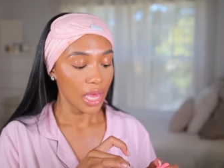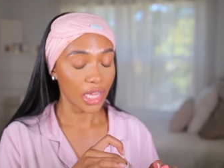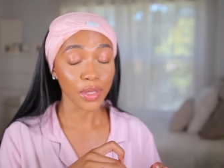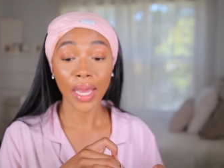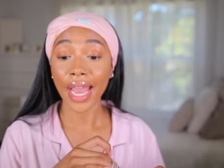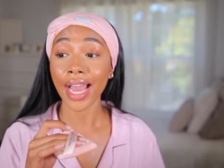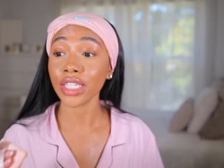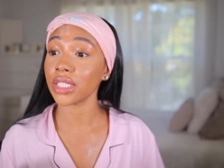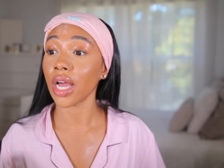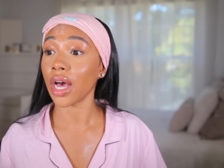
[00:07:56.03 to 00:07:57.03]
That's why I
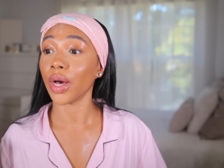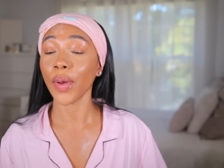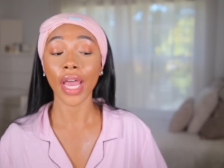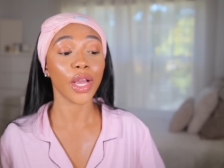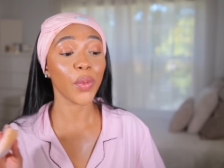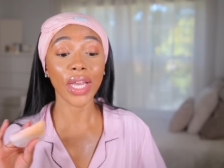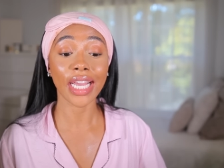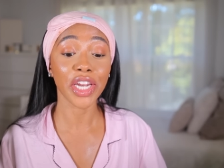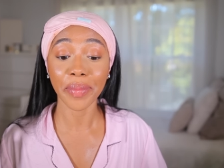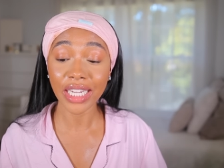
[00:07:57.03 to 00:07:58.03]
asked y'all, okay?
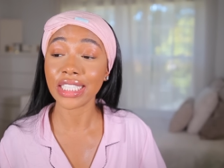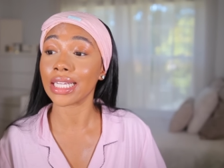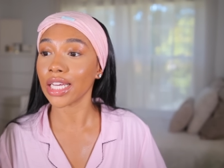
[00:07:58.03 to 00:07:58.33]
Quick intermission.